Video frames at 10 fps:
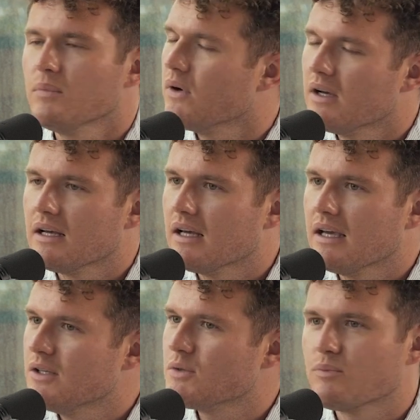But
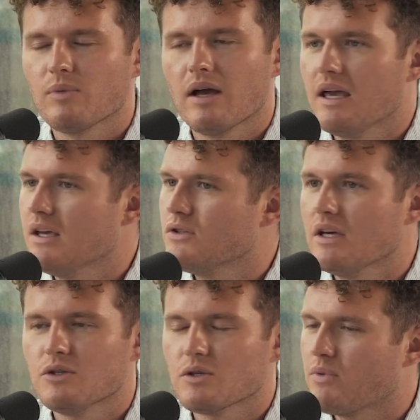it's just
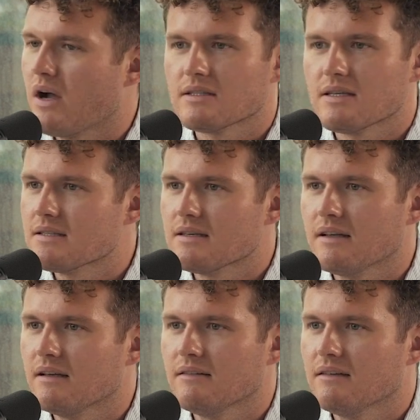practice,
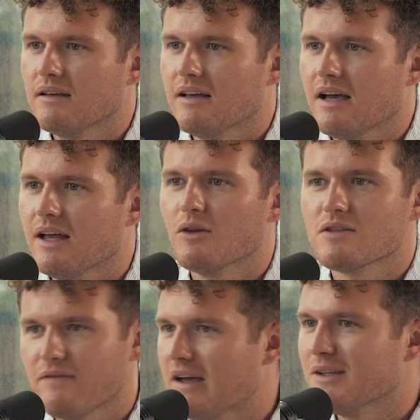isn't it? And loads
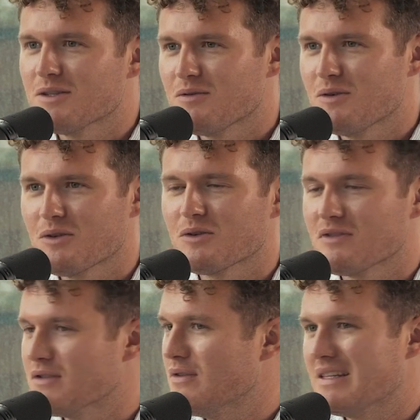of failed interviews, loads of
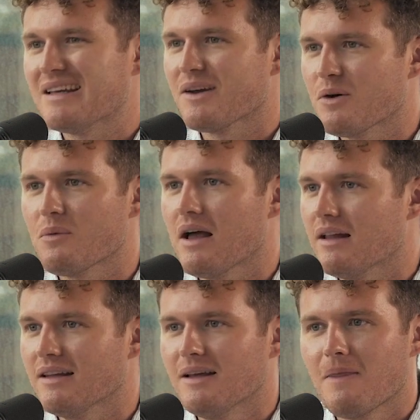interviews that didn't go
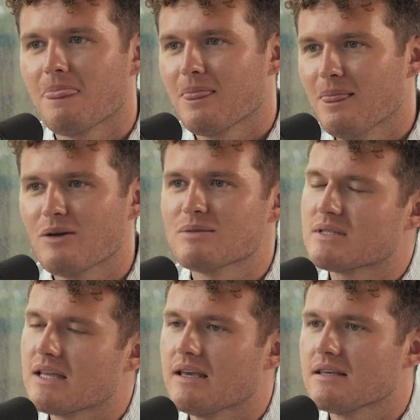well, loads of
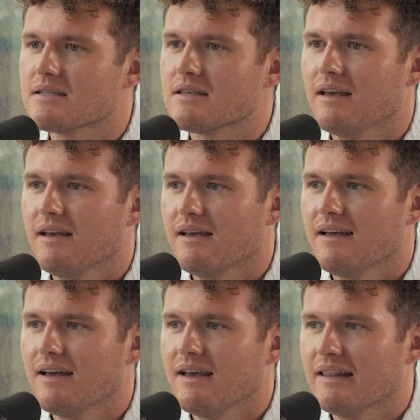mistakes.
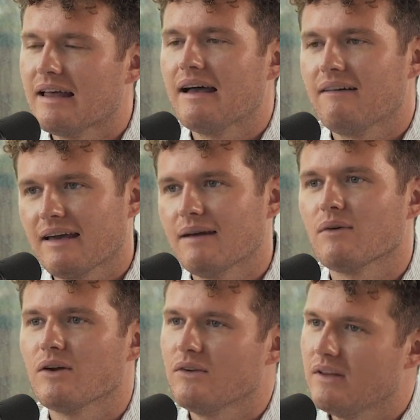And you're like, okay, I'm not
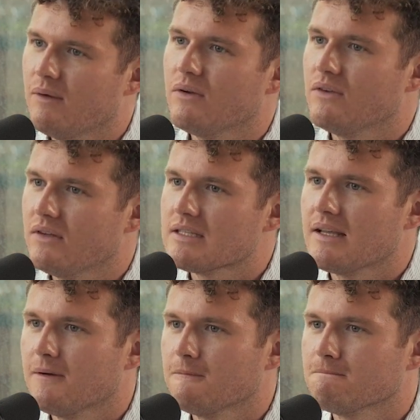going to do that. I'm going to do this now.